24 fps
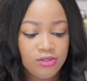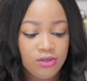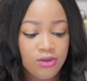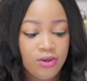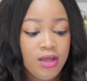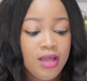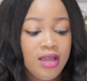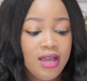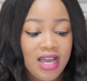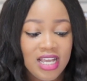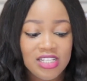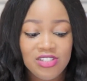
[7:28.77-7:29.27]

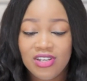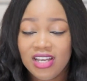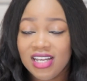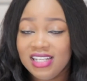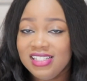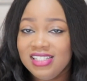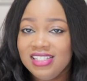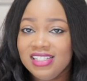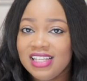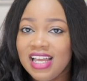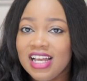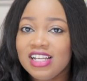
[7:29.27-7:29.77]
So as you can
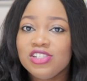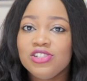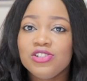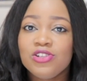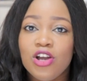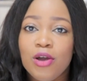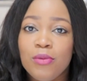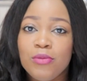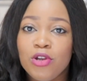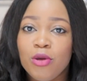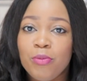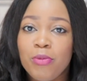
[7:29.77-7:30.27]
see, it's actually
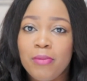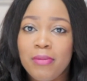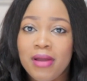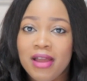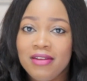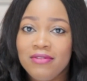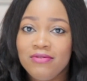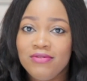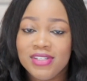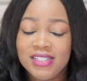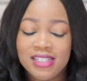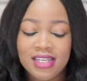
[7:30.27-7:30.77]
coming up on
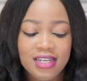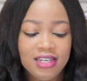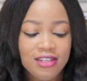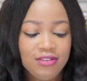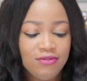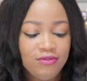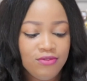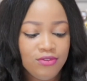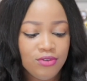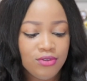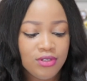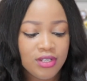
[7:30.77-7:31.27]
my recently
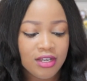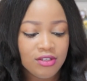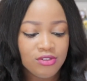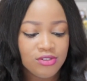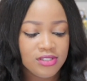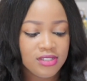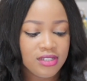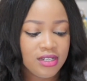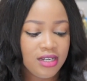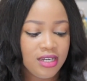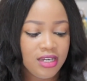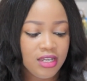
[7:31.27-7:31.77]
viewed. I'll
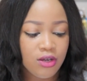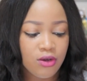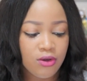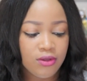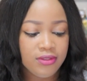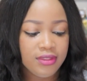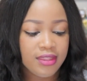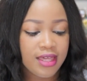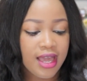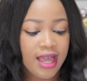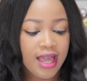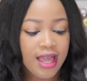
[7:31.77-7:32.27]
just click
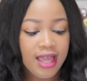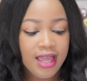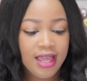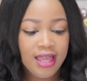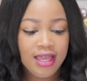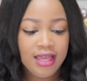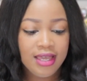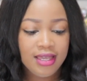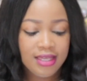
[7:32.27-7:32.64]
on that.